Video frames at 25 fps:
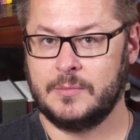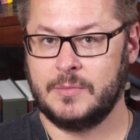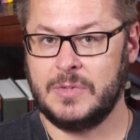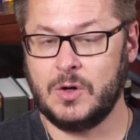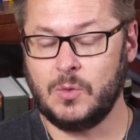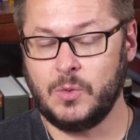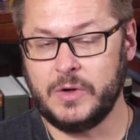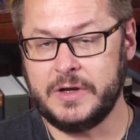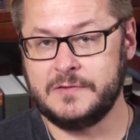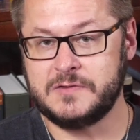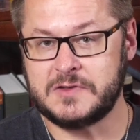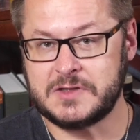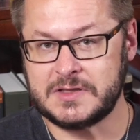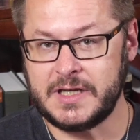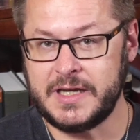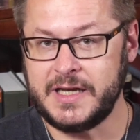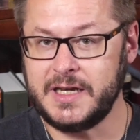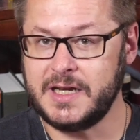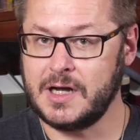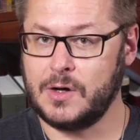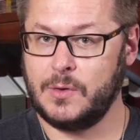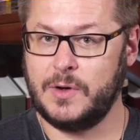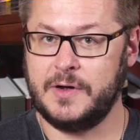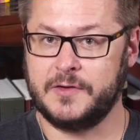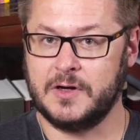But we've
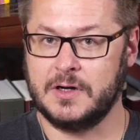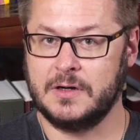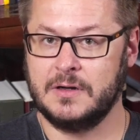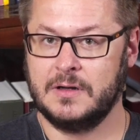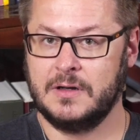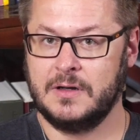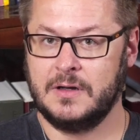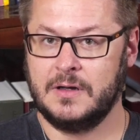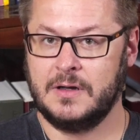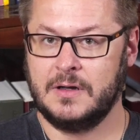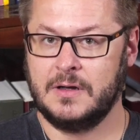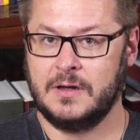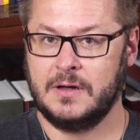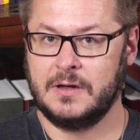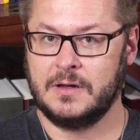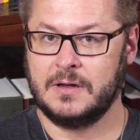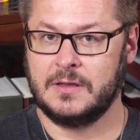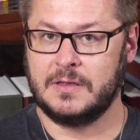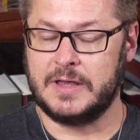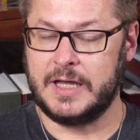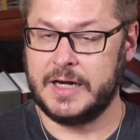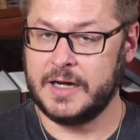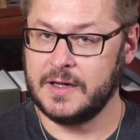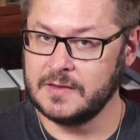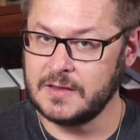seen, however,
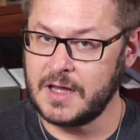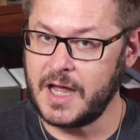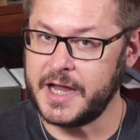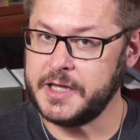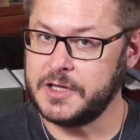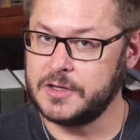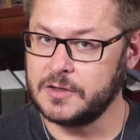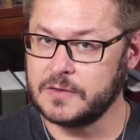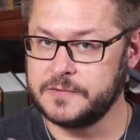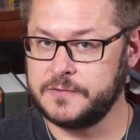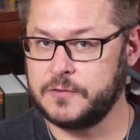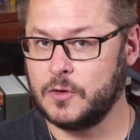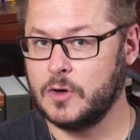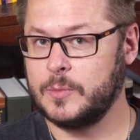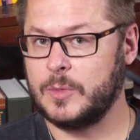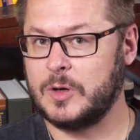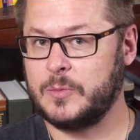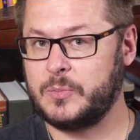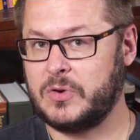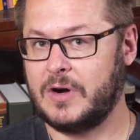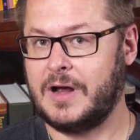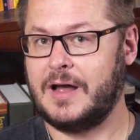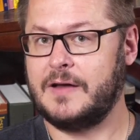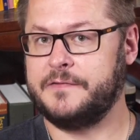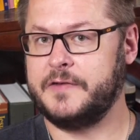that unlike your
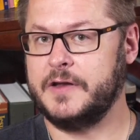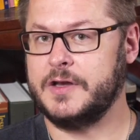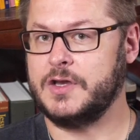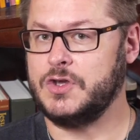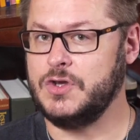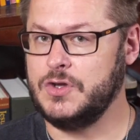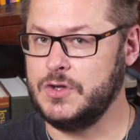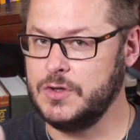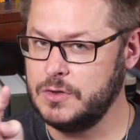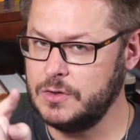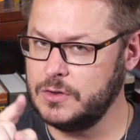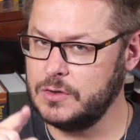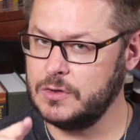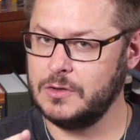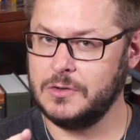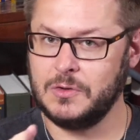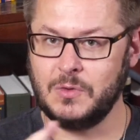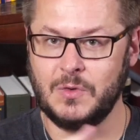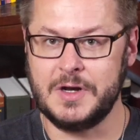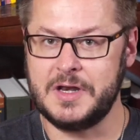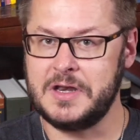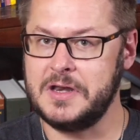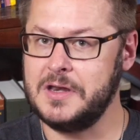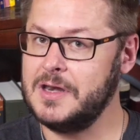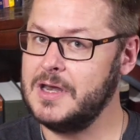former prophet, you
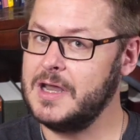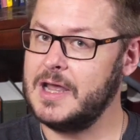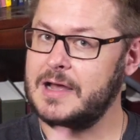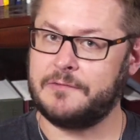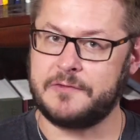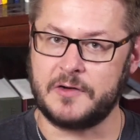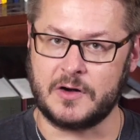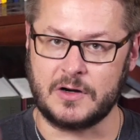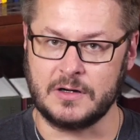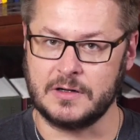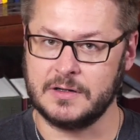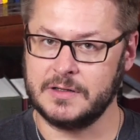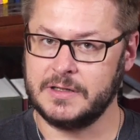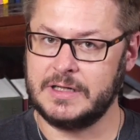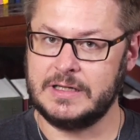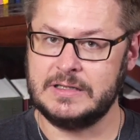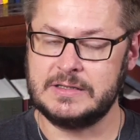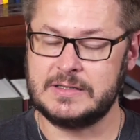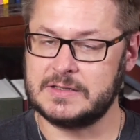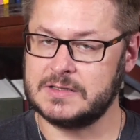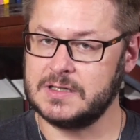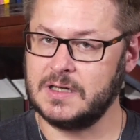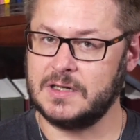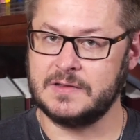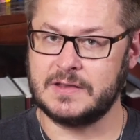would never
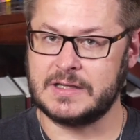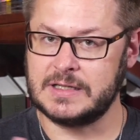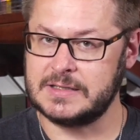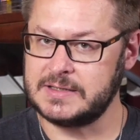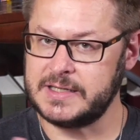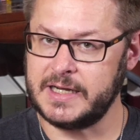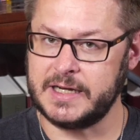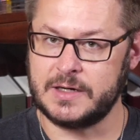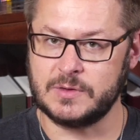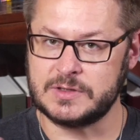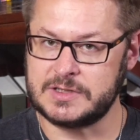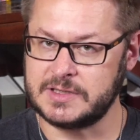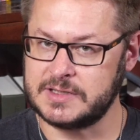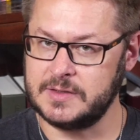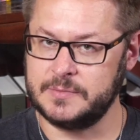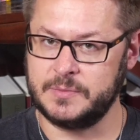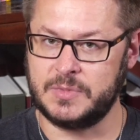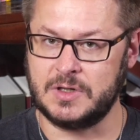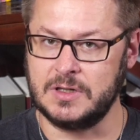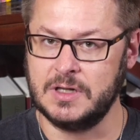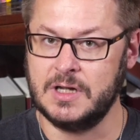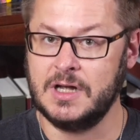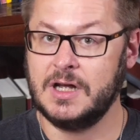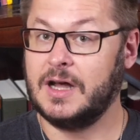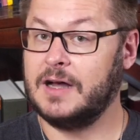insult the sacred
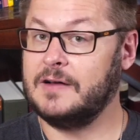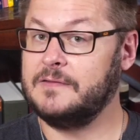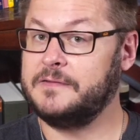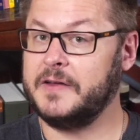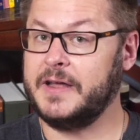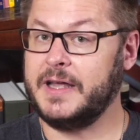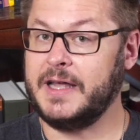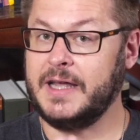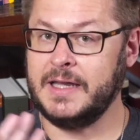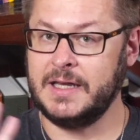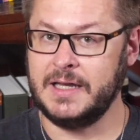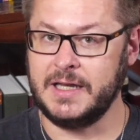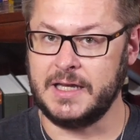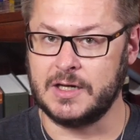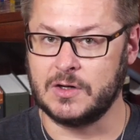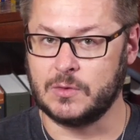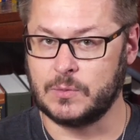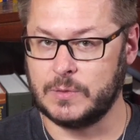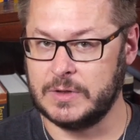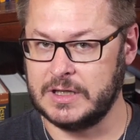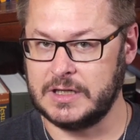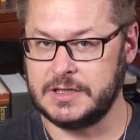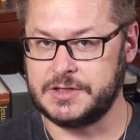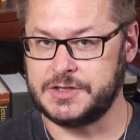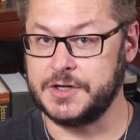symbol of any
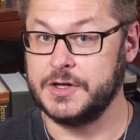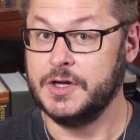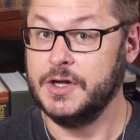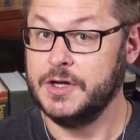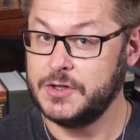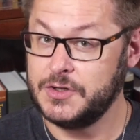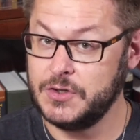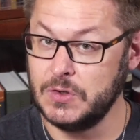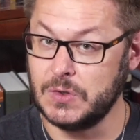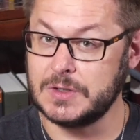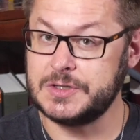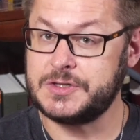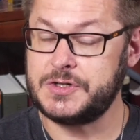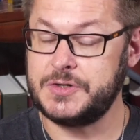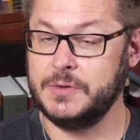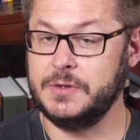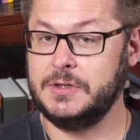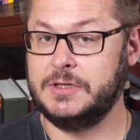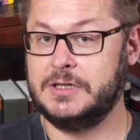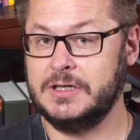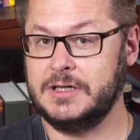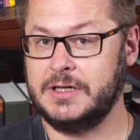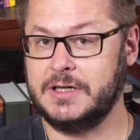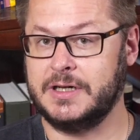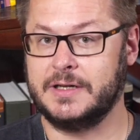religion. You're too
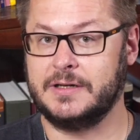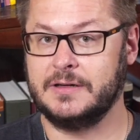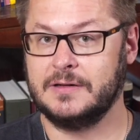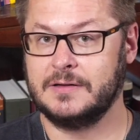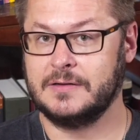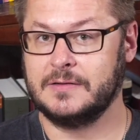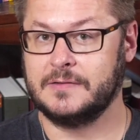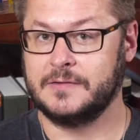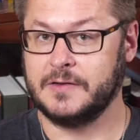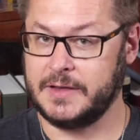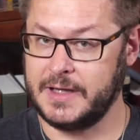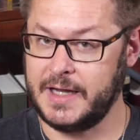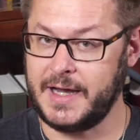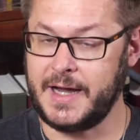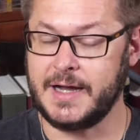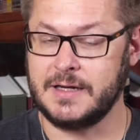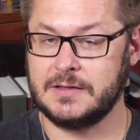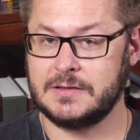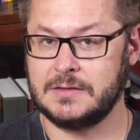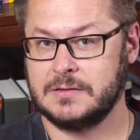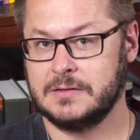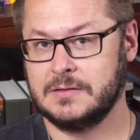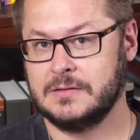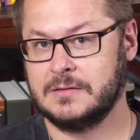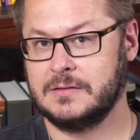good for
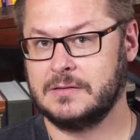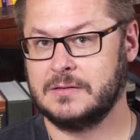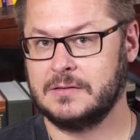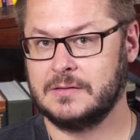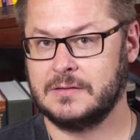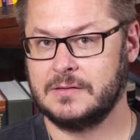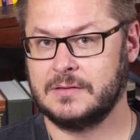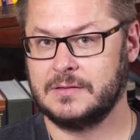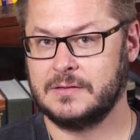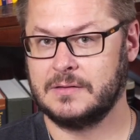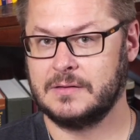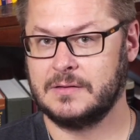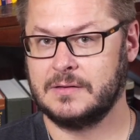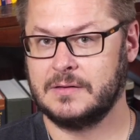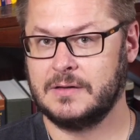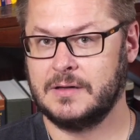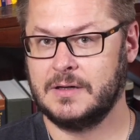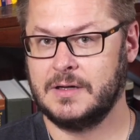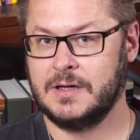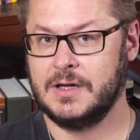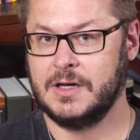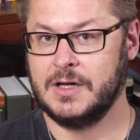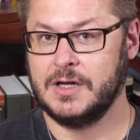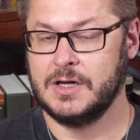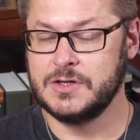that.
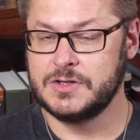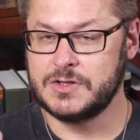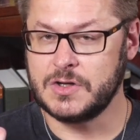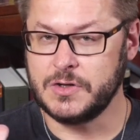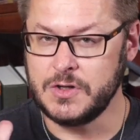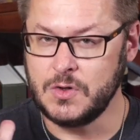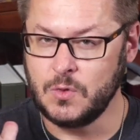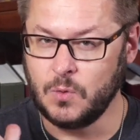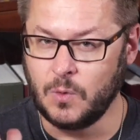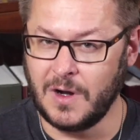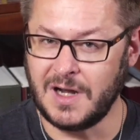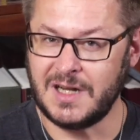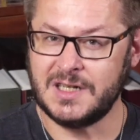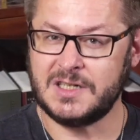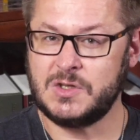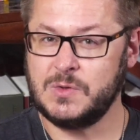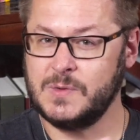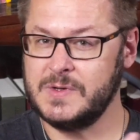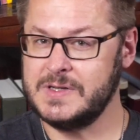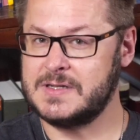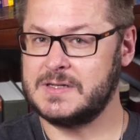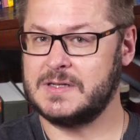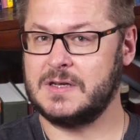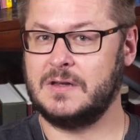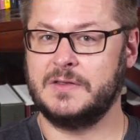So you want
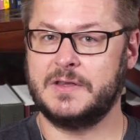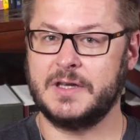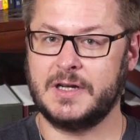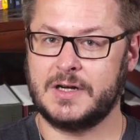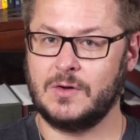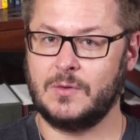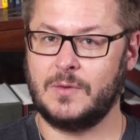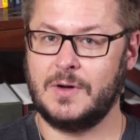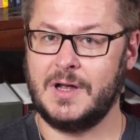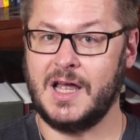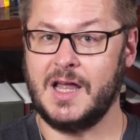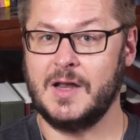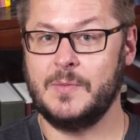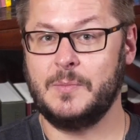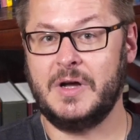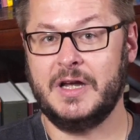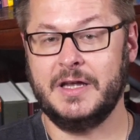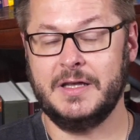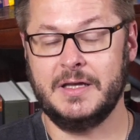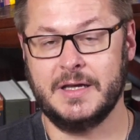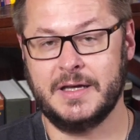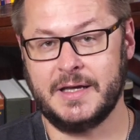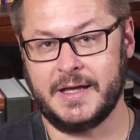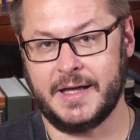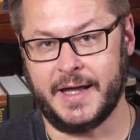to insult the Quran,
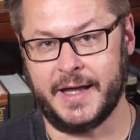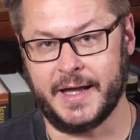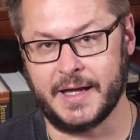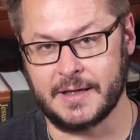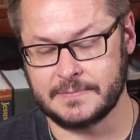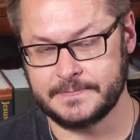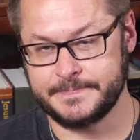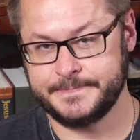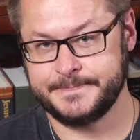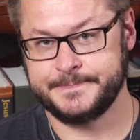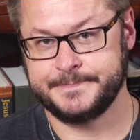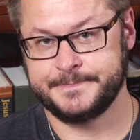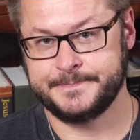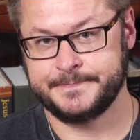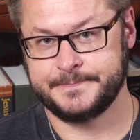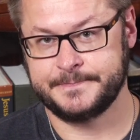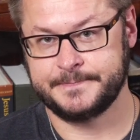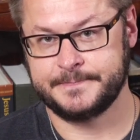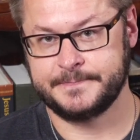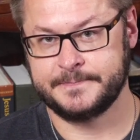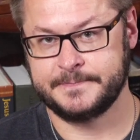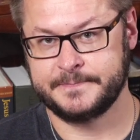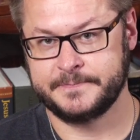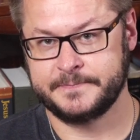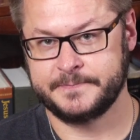but you can't.
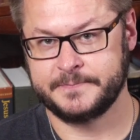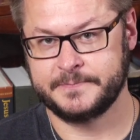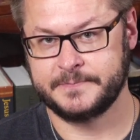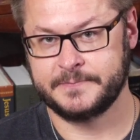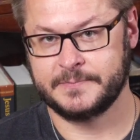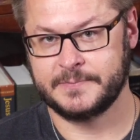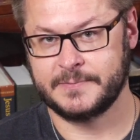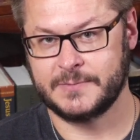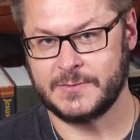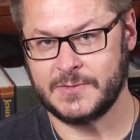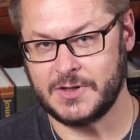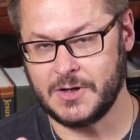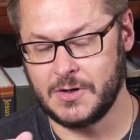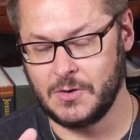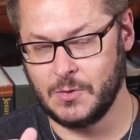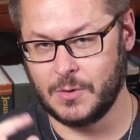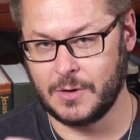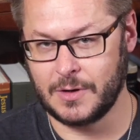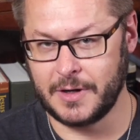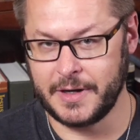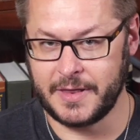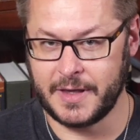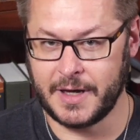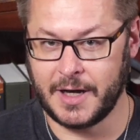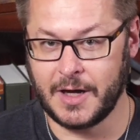Don't
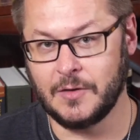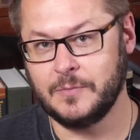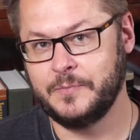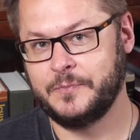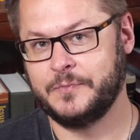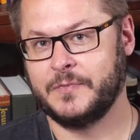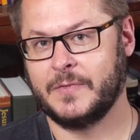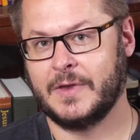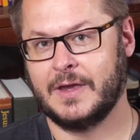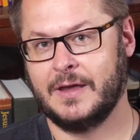worry, though.